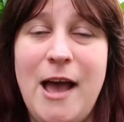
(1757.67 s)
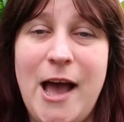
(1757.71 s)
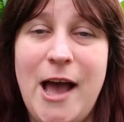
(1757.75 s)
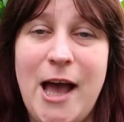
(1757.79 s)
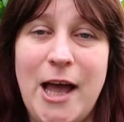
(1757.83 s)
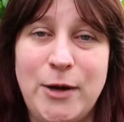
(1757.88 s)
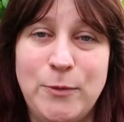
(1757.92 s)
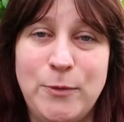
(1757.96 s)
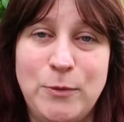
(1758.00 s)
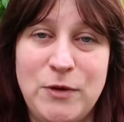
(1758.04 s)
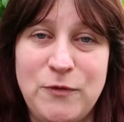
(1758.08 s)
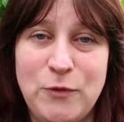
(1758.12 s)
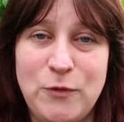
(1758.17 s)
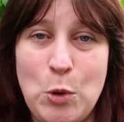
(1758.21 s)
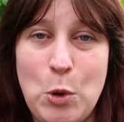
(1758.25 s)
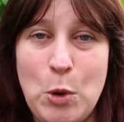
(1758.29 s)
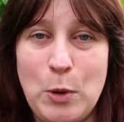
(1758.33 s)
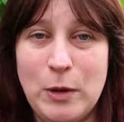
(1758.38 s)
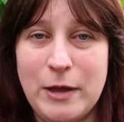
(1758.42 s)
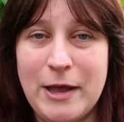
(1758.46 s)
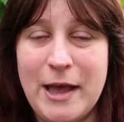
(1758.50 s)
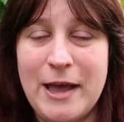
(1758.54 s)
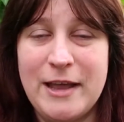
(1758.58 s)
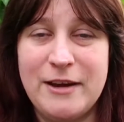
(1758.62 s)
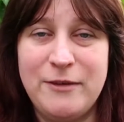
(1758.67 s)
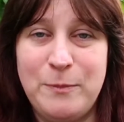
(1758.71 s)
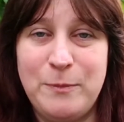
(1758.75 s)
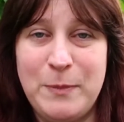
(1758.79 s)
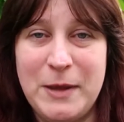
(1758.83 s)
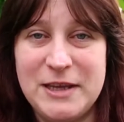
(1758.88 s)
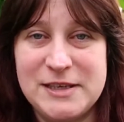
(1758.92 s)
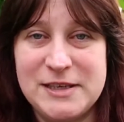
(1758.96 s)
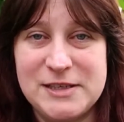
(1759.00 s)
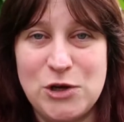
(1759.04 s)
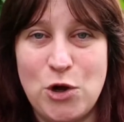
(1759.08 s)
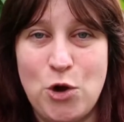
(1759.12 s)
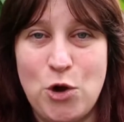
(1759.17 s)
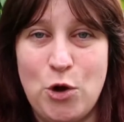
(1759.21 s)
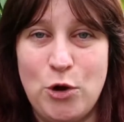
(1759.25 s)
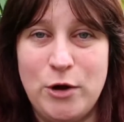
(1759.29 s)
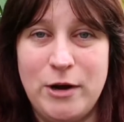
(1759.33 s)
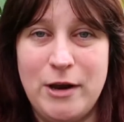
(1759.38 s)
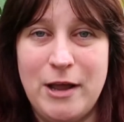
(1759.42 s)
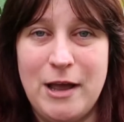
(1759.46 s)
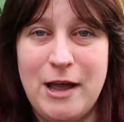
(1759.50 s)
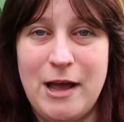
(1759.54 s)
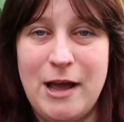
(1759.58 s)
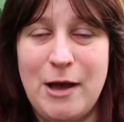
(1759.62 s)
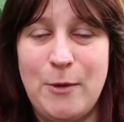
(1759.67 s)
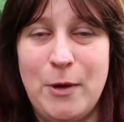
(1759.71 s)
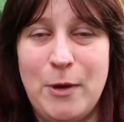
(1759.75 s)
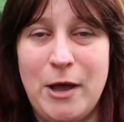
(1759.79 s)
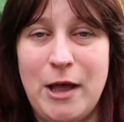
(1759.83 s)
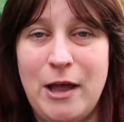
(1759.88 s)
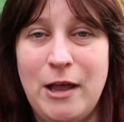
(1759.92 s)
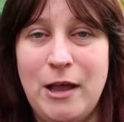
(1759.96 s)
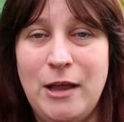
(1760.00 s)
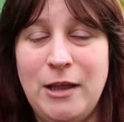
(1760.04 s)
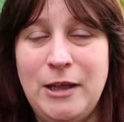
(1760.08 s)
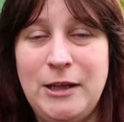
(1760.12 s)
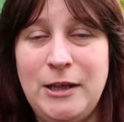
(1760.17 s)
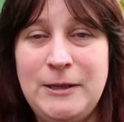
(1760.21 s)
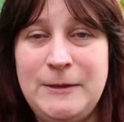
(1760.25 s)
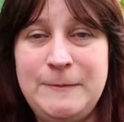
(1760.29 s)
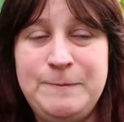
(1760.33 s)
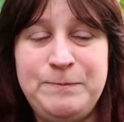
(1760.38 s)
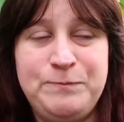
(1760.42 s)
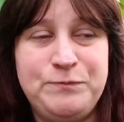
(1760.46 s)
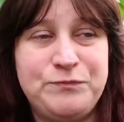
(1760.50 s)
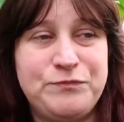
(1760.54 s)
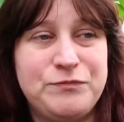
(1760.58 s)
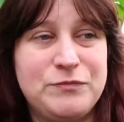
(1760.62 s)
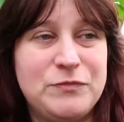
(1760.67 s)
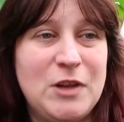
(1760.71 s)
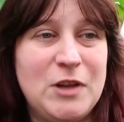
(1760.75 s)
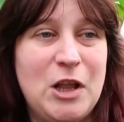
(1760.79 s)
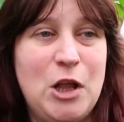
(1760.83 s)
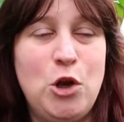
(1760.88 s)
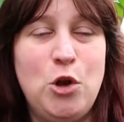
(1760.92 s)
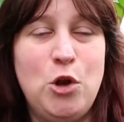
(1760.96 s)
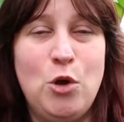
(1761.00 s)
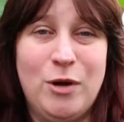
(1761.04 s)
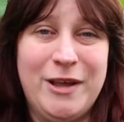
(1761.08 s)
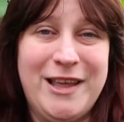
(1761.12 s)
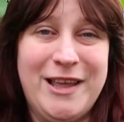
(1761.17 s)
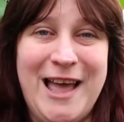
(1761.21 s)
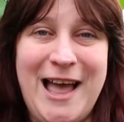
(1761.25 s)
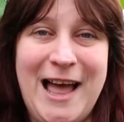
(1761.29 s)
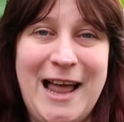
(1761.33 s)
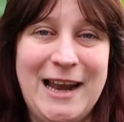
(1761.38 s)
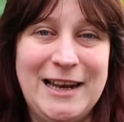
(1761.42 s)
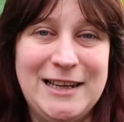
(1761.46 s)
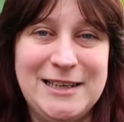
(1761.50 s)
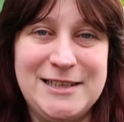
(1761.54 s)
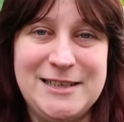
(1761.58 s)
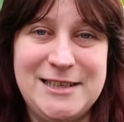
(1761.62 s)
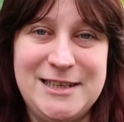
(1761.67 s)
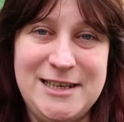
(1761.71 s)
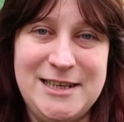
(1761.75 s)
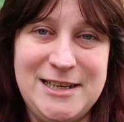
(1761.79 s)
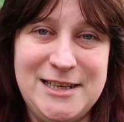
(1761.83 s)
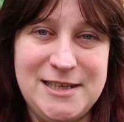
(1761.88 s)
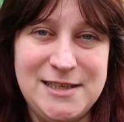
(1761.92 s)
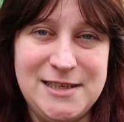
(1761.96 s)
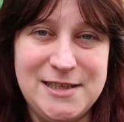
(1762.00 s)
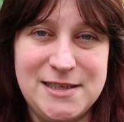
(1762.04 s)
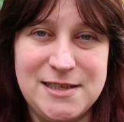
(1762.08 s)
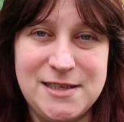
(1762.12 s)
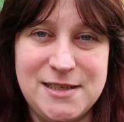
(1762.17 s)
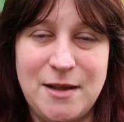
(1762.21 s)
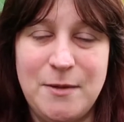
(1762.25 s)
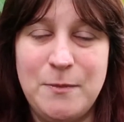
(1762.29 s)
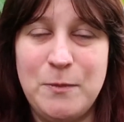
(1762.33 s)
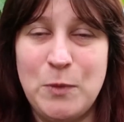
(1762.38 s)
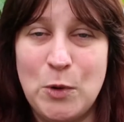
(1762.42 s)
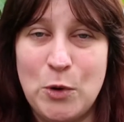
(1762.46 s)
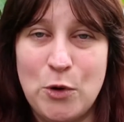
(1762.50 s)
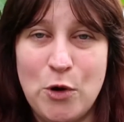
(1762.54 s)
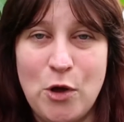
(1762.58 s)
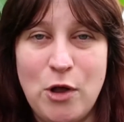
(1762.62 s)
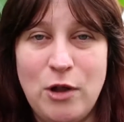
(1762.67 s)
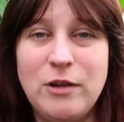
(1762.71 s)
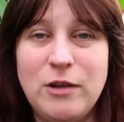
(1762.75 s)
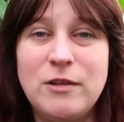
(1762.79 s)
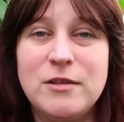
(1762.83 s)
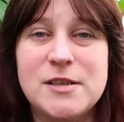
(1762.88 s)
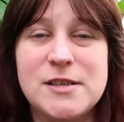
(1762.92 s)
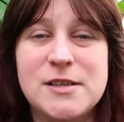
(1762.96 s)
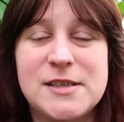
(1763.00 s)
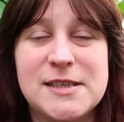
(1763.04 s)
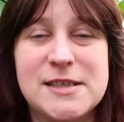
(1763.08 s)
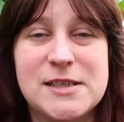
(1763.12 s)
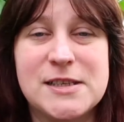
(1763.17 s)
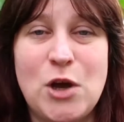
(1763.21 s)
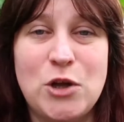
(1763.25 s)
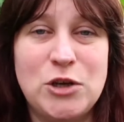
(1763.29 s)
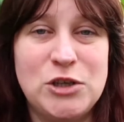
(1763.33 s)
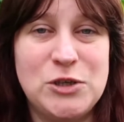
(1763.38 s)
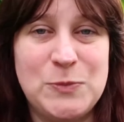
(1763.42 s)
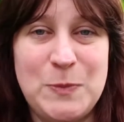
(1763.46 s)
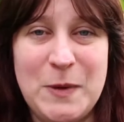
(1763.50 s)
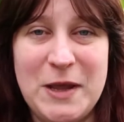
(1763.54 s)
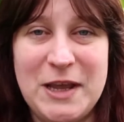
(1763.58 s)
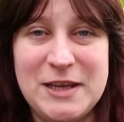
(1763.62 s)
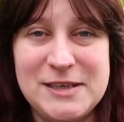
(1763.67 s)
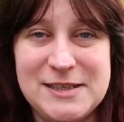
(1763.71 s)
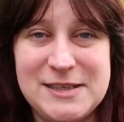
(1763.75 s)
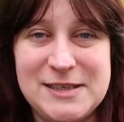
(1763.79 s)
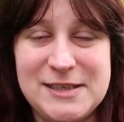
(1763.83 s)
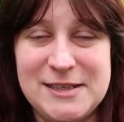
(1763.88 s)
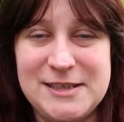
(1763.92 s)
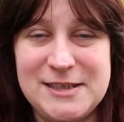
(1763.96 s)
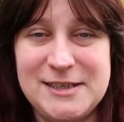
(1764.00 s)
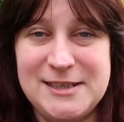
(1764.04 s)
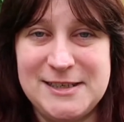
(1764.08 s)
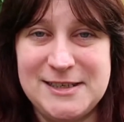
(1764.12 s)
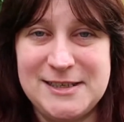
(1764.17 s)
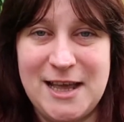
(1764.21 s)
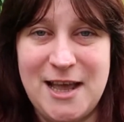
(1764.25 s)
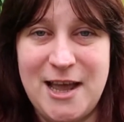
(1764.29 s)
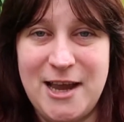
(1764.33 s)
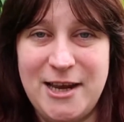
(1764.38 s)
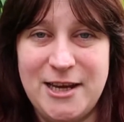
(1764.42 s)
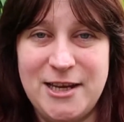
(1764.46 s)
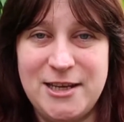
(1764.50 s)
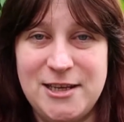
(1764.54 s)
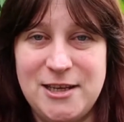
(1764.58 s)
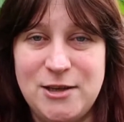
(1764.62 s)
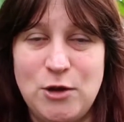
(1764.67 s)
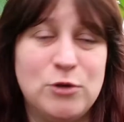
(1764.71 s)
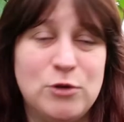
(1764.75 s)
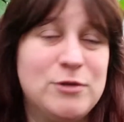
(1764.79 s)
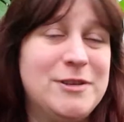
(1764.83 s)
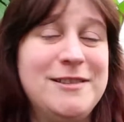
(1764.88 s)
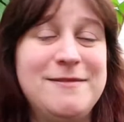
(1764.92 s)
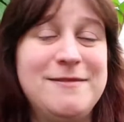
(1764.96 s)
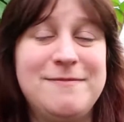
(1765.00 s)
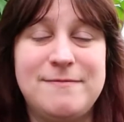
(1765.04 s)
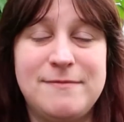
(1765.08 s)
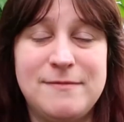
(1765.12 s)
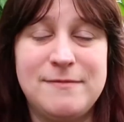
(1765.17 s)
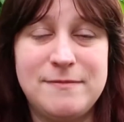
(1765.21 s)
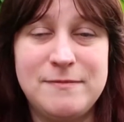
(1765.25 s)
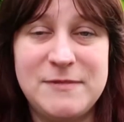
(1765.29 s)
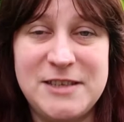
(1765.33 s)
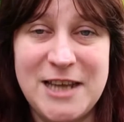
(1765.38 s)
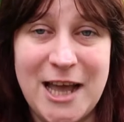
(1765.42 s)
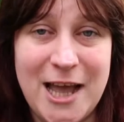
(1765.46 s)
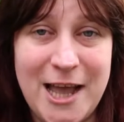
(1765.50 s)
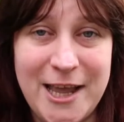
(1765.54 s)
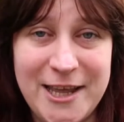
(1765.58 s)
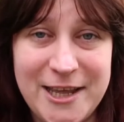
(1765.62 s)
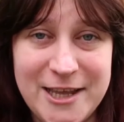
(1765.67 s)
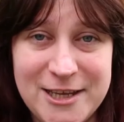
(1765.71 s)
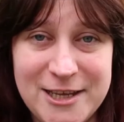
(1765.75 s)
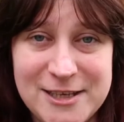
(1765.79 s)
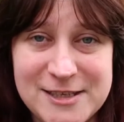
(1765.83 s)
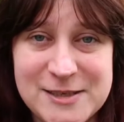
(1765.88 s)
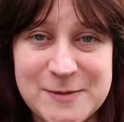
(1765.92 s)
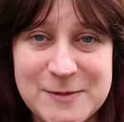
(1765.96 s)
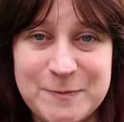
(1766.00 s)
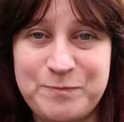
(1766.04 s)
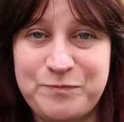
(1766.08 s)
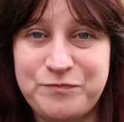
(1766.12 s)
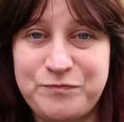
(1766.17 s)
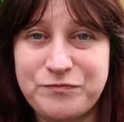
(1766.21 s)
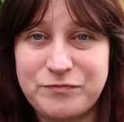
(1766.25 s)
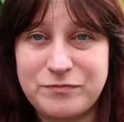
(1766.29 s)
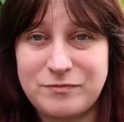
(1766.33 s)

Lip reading: and we've all kind of based it on our localities. We're all Scottish based designer or dyers,